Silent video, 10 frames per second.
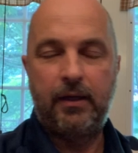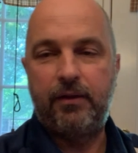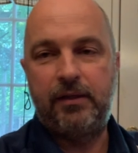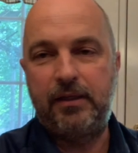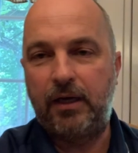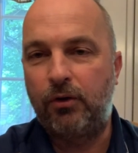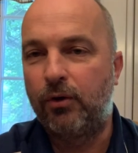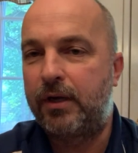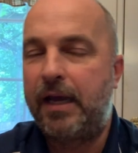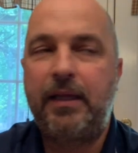the uh,
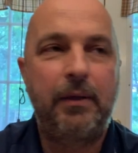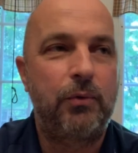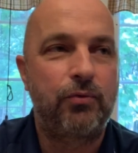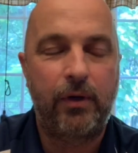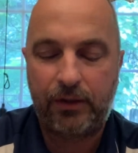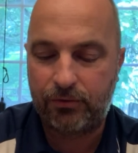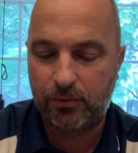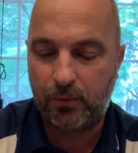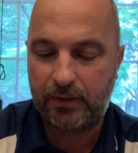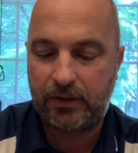hurricane that was running
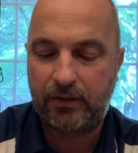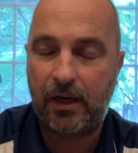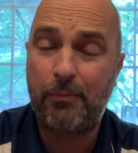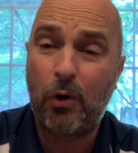through at the time.